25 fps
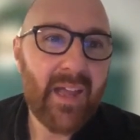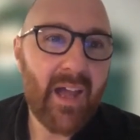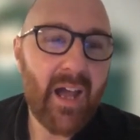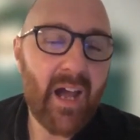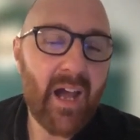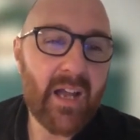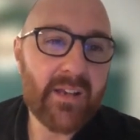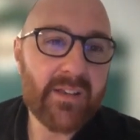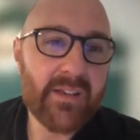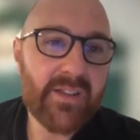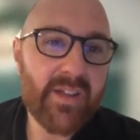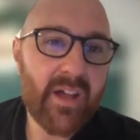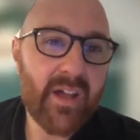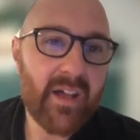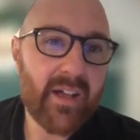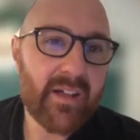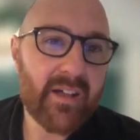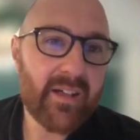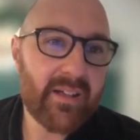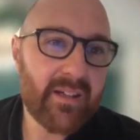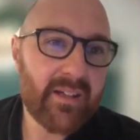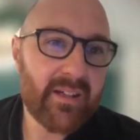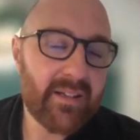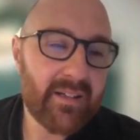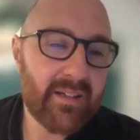and that
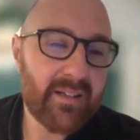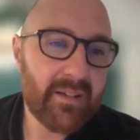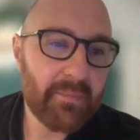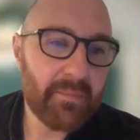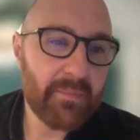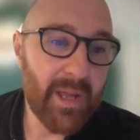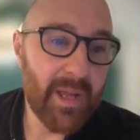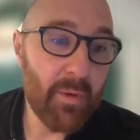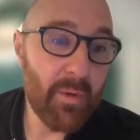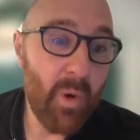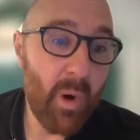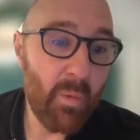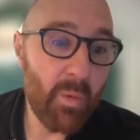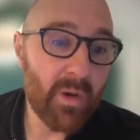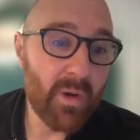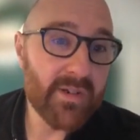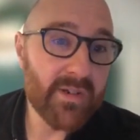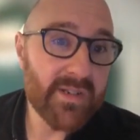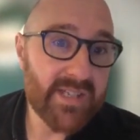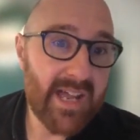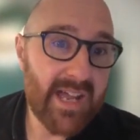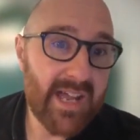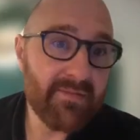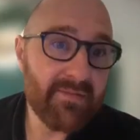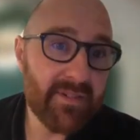
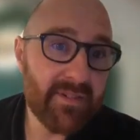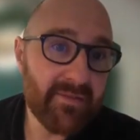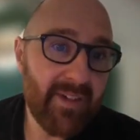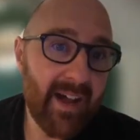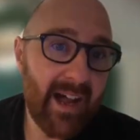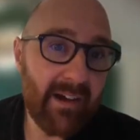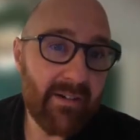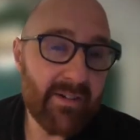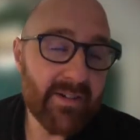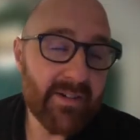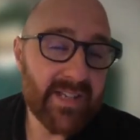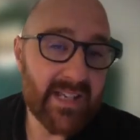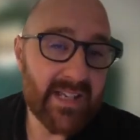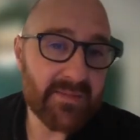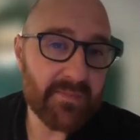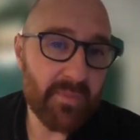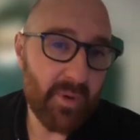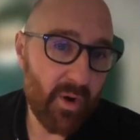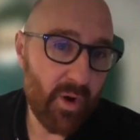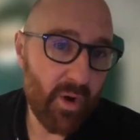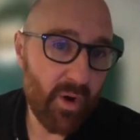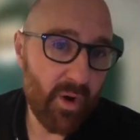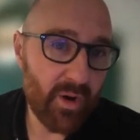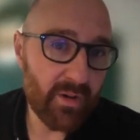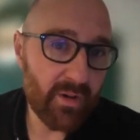B.1.1.7 virus has
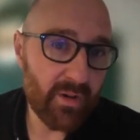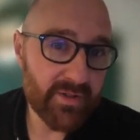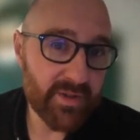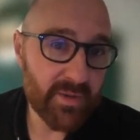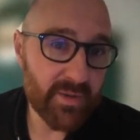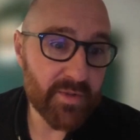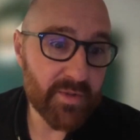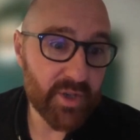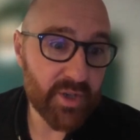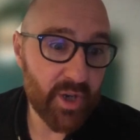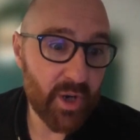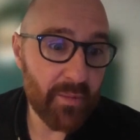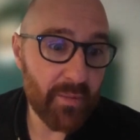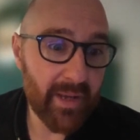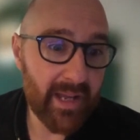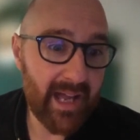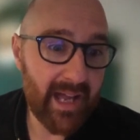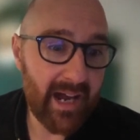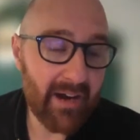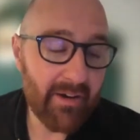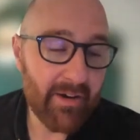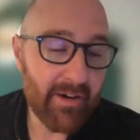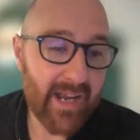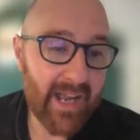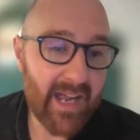more subgenomic
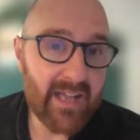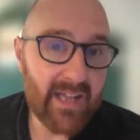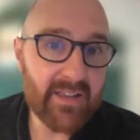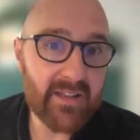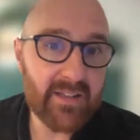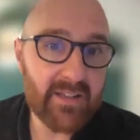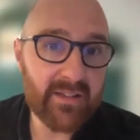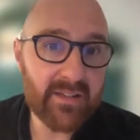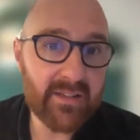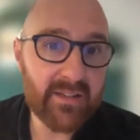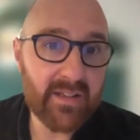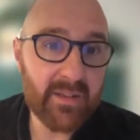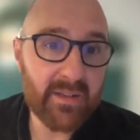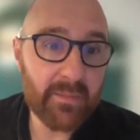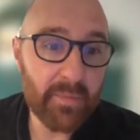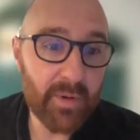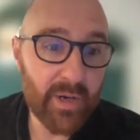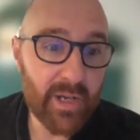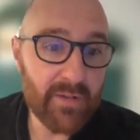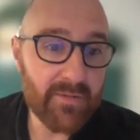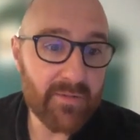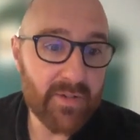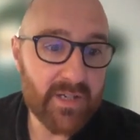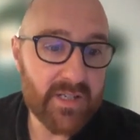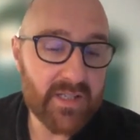RNA than
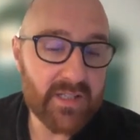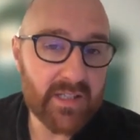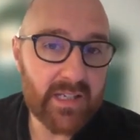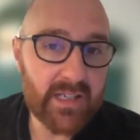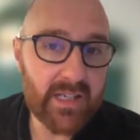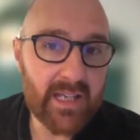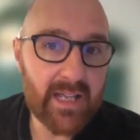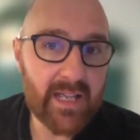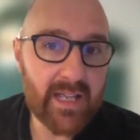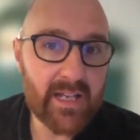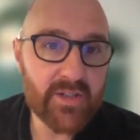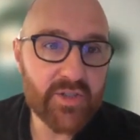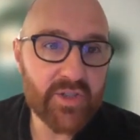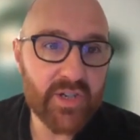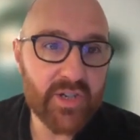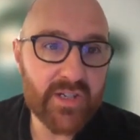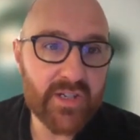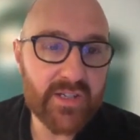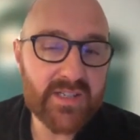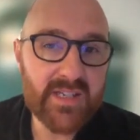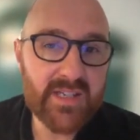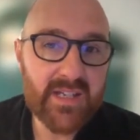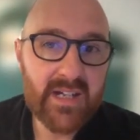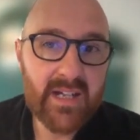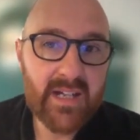previous
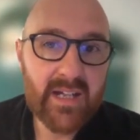lineages.